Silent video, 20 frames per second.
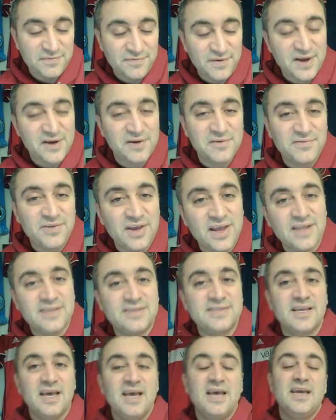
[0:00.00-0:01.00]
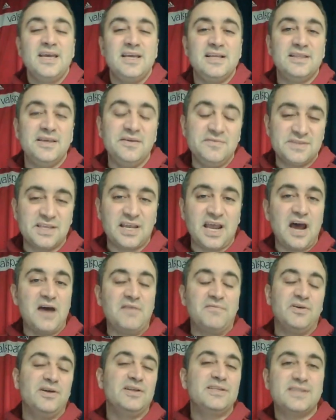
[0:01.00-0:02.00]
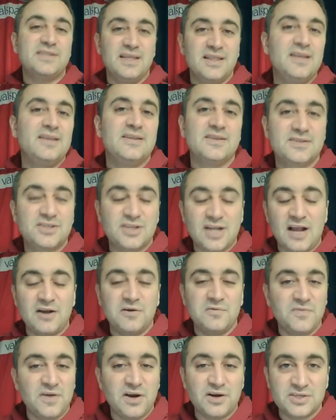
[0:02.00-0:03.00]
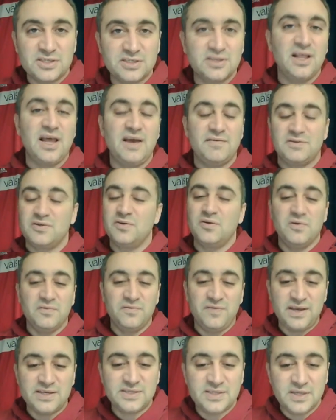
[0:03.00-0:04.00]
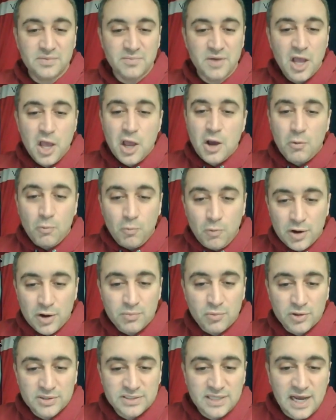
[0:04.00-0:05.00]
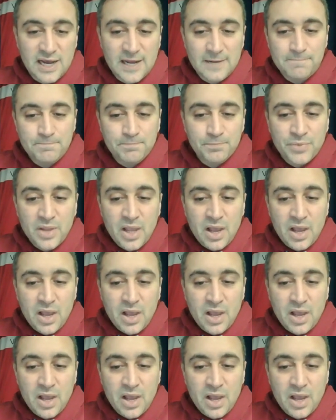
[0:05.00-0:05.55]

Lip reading: Fire fans. He leaves the conference, and then the Chicago Fire still have to go face him one more time.